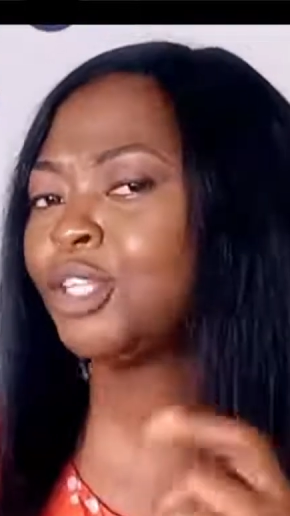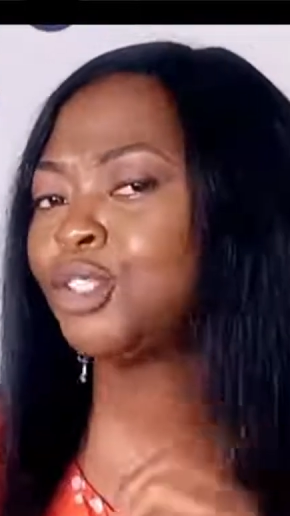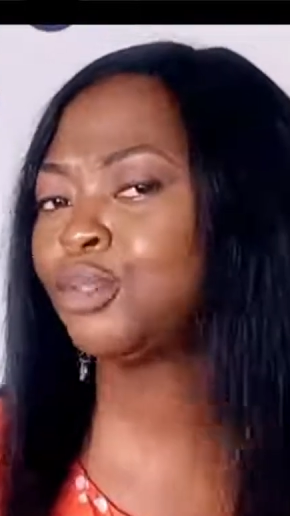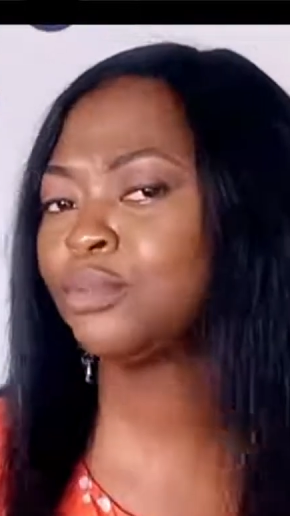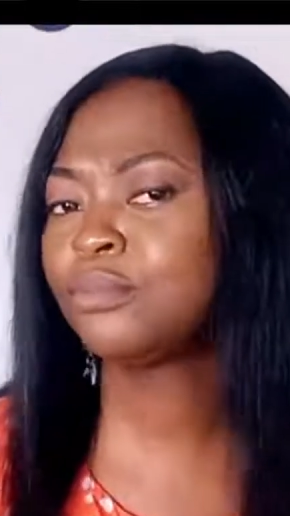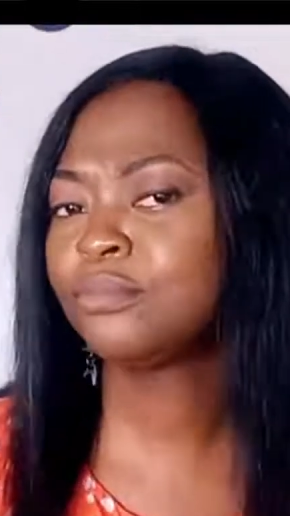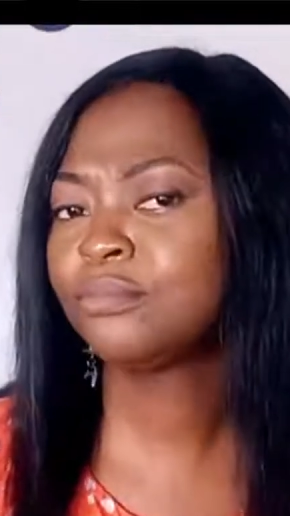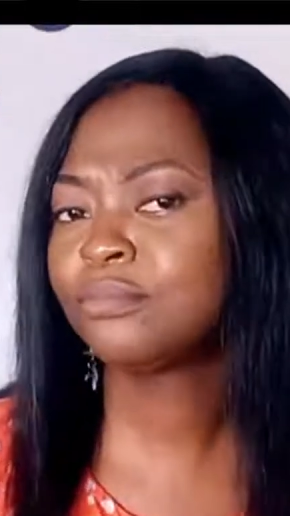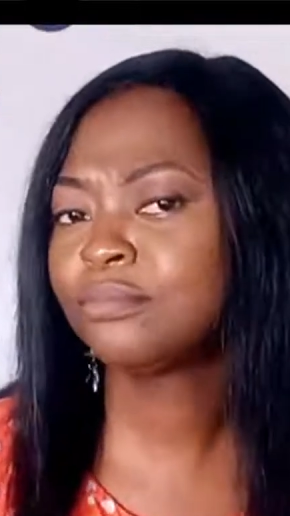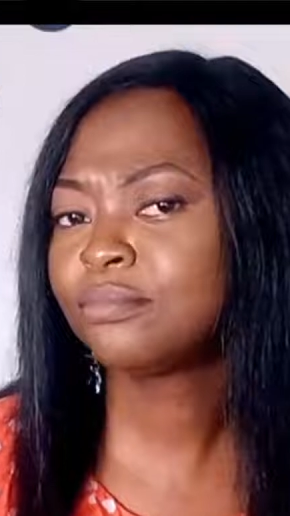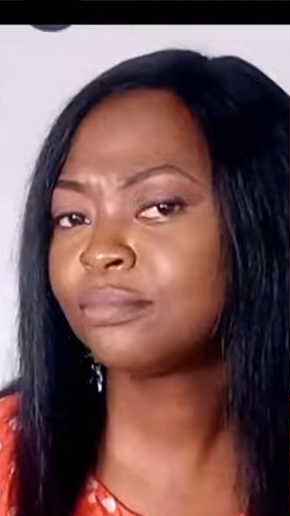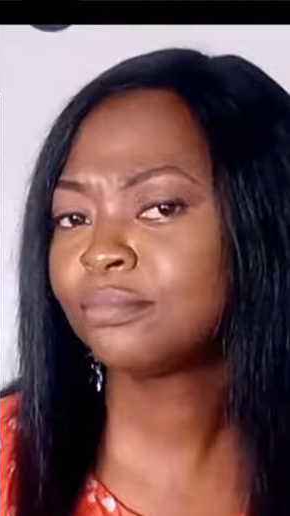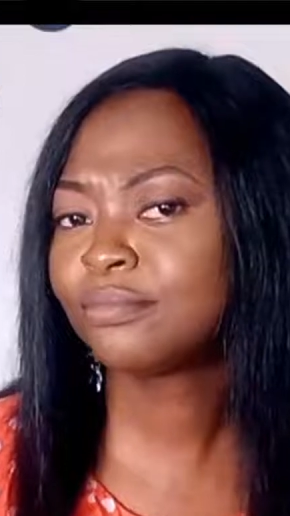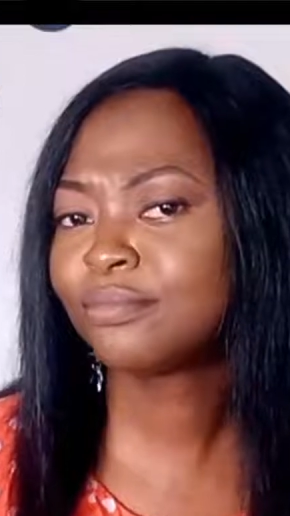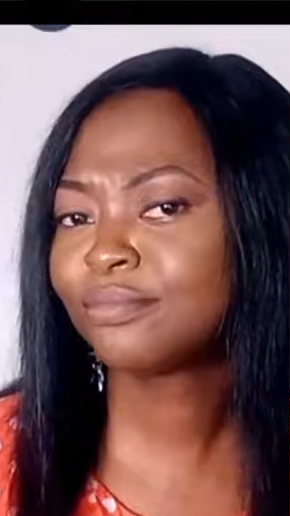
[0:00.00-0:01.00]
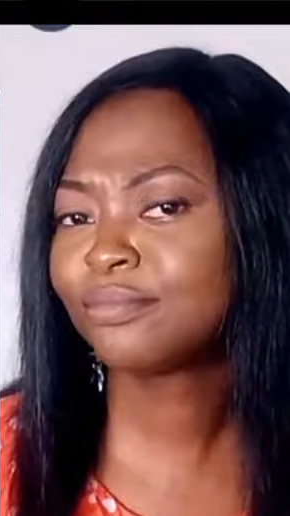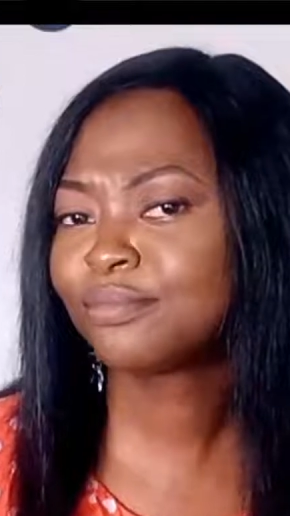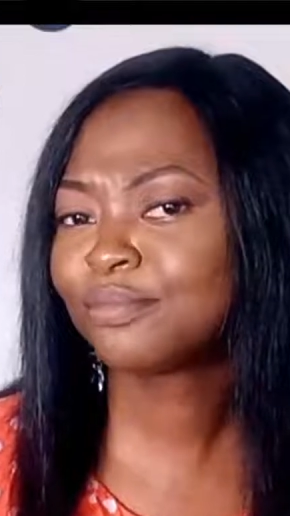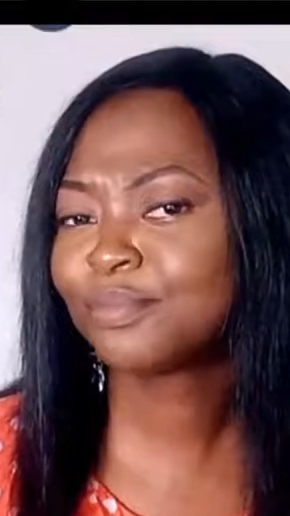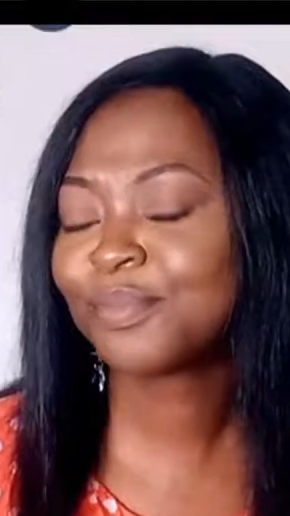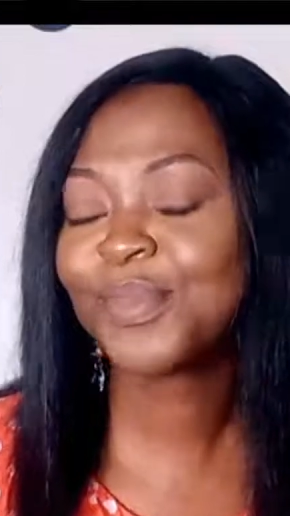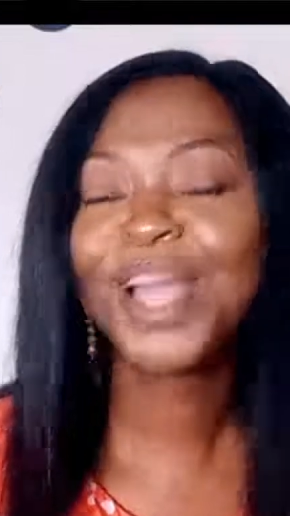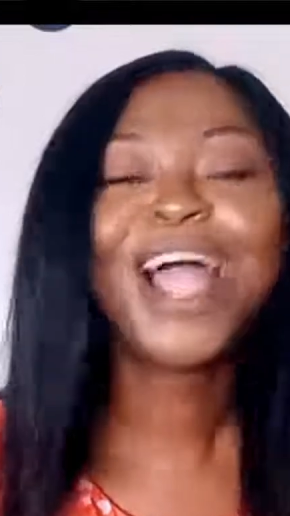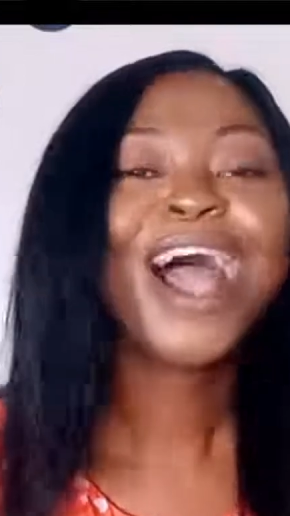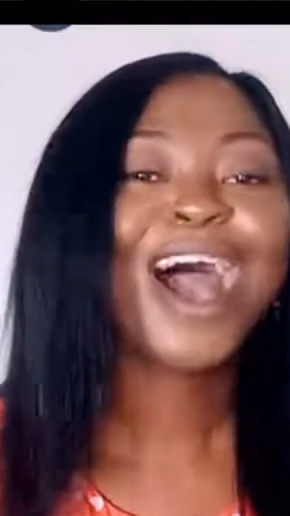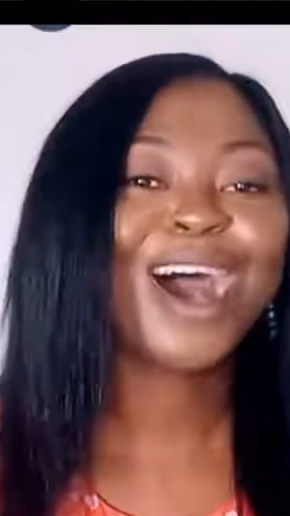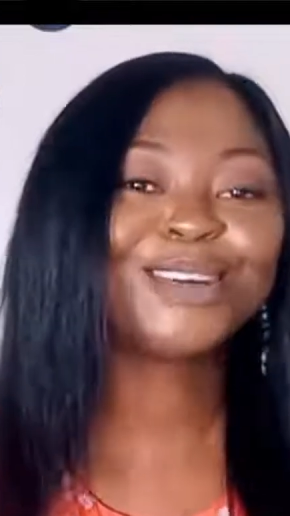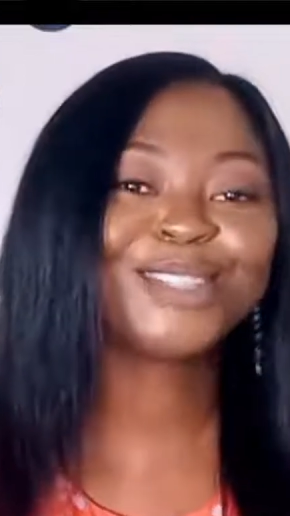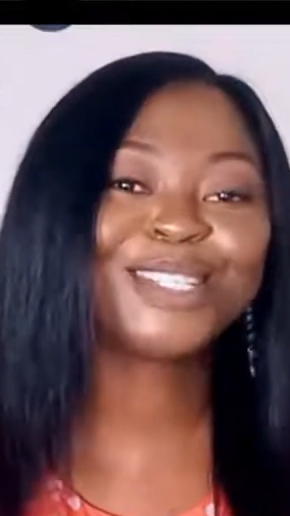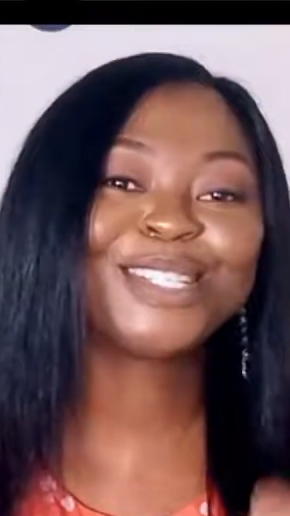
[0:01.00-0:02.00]
do.
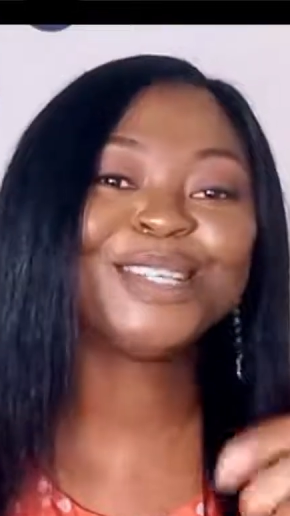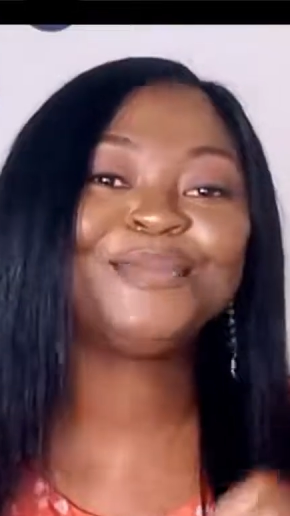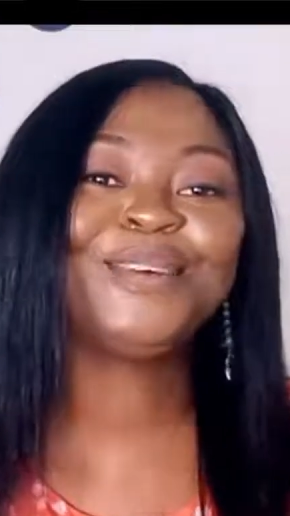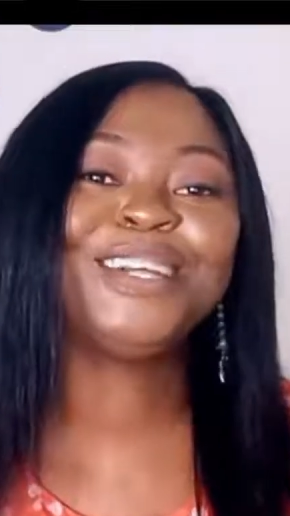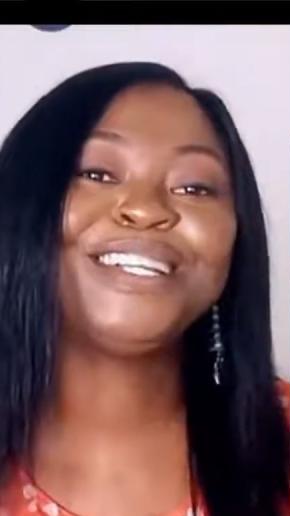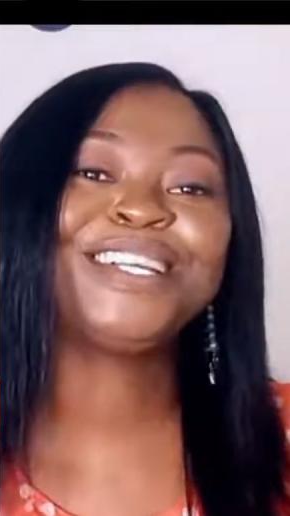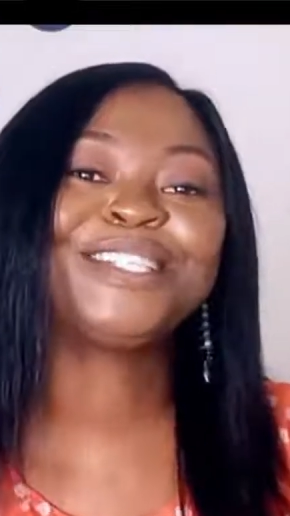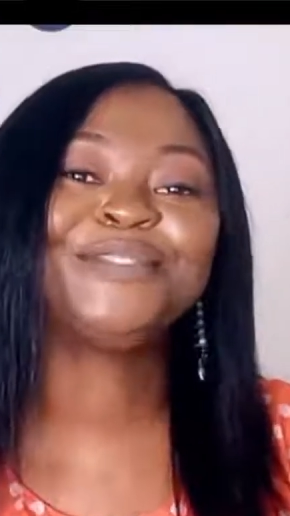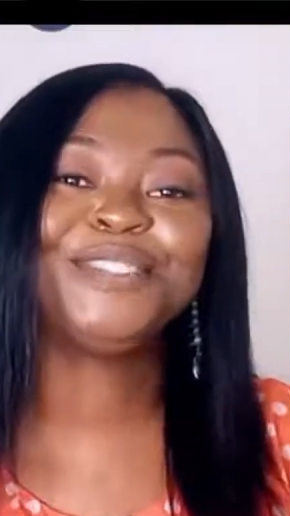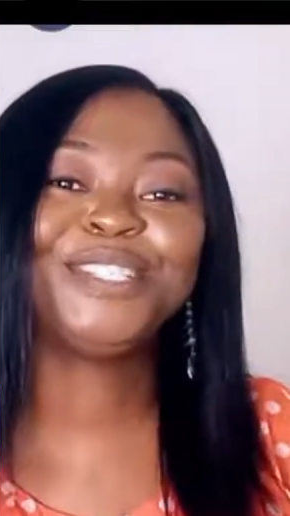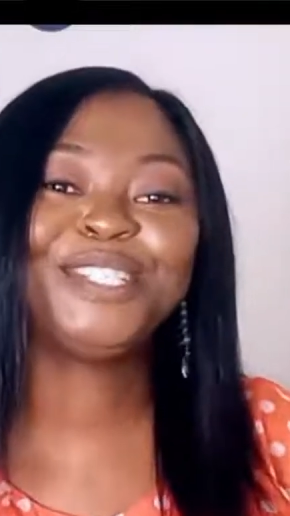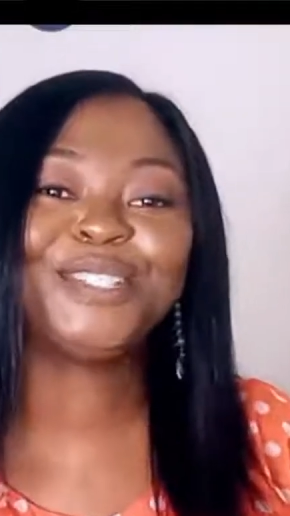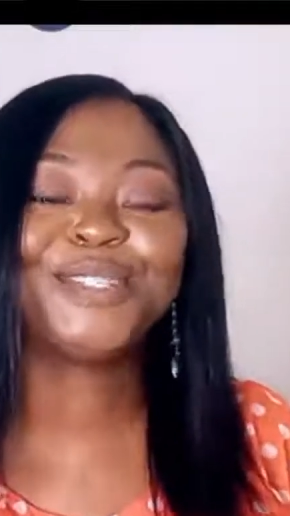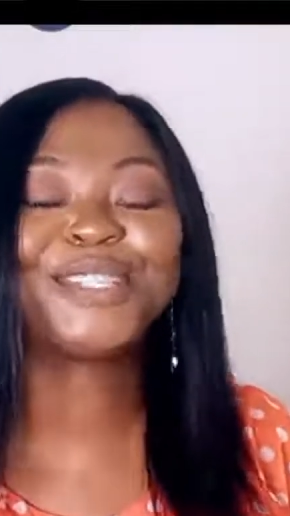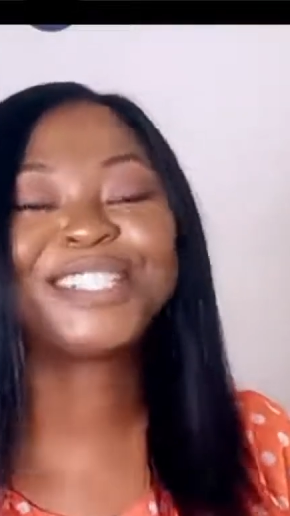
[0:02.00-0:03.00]
I'll see you in my next video.